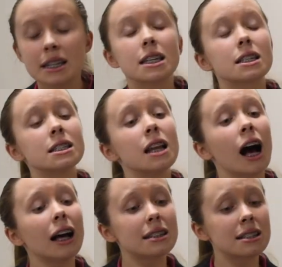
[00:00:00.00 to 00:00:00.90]
does
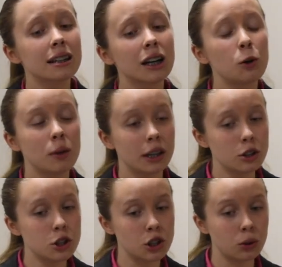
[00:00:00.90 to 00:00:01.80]
not come
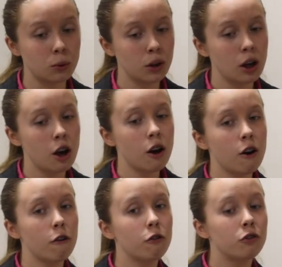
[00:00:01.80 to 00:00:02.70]
into you
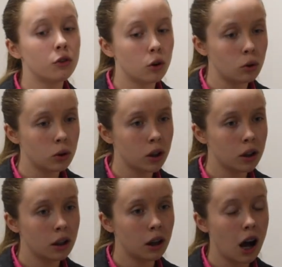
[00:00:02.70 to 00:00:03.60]
full
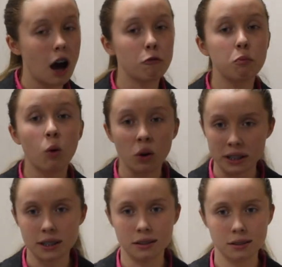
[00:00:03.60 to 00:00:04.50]
of
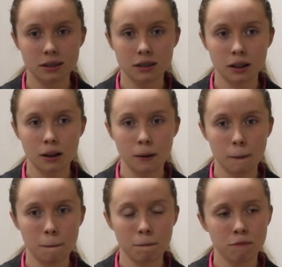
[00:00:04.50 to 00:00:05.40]
poisons.
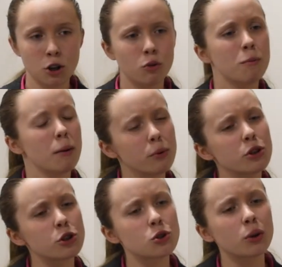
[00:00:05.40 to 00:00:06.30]
Remember
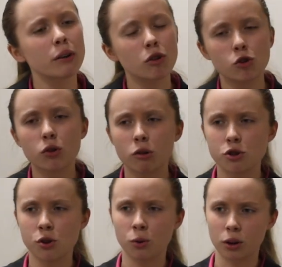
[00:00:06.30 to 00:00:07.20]
the story of the
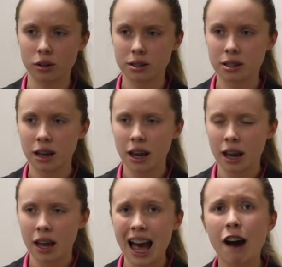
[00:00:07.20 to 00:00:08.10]
Trojan horse.
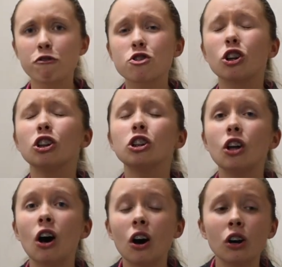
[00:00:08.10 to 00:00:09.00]
After a
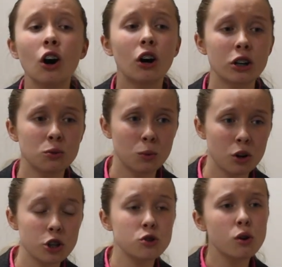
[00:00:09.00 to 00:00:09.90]
long, hard
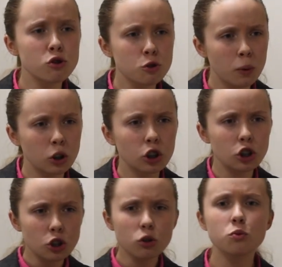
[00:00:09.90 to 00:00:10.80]
war, the Trojans pulled a
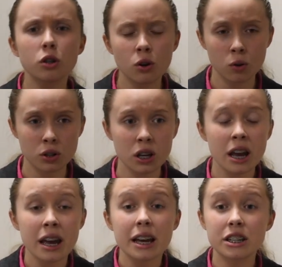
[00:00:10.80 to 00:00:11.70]
huge wooden horse
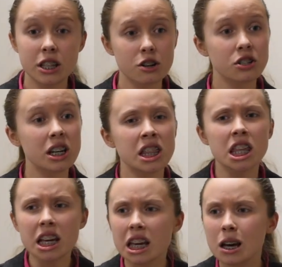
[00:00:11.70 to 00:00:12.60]
into their city,
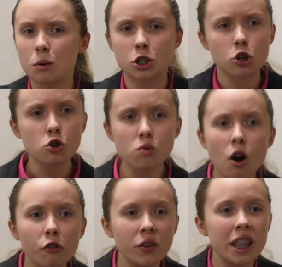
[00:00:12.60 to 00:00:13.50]
thinking that it was a
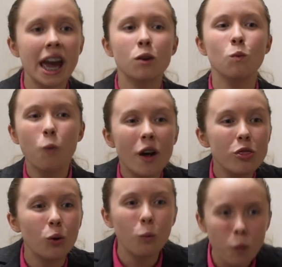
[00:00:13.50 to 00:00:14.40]
trophy and they had
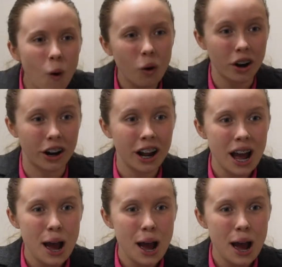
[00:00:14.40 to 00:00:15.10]
won the war.